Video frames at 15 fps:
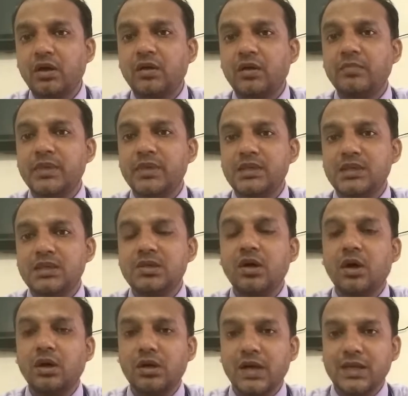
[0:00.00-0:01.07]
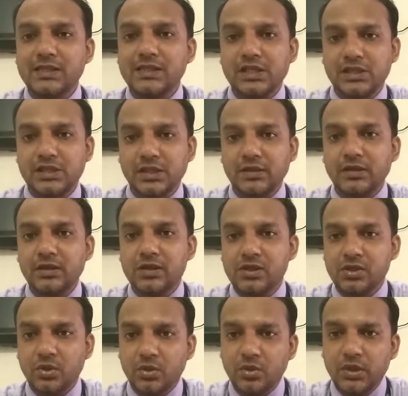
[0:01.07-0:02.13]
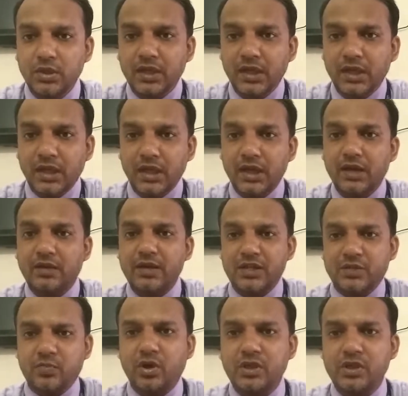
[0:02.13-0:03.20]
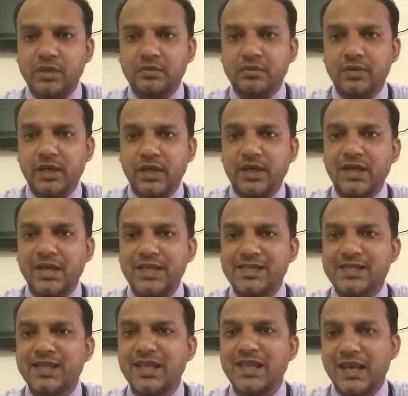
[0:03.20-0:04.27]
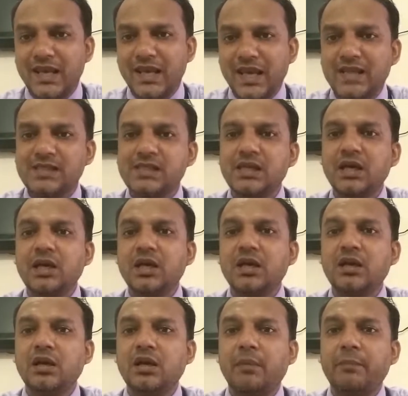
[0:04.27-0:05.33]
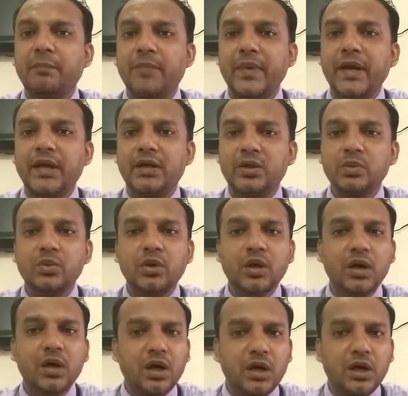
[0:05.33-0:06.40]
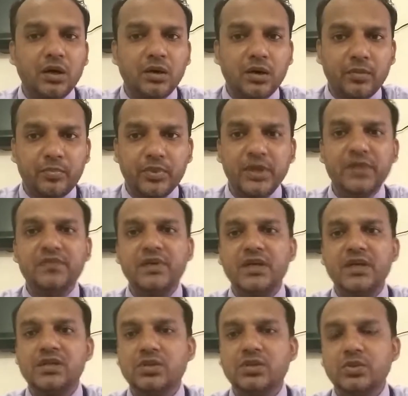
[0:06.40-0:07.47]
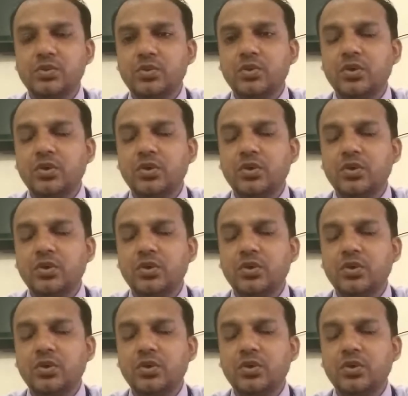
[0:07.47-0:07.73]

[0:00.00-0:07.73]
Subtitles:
business organization. So here responsibility is less compared to previous to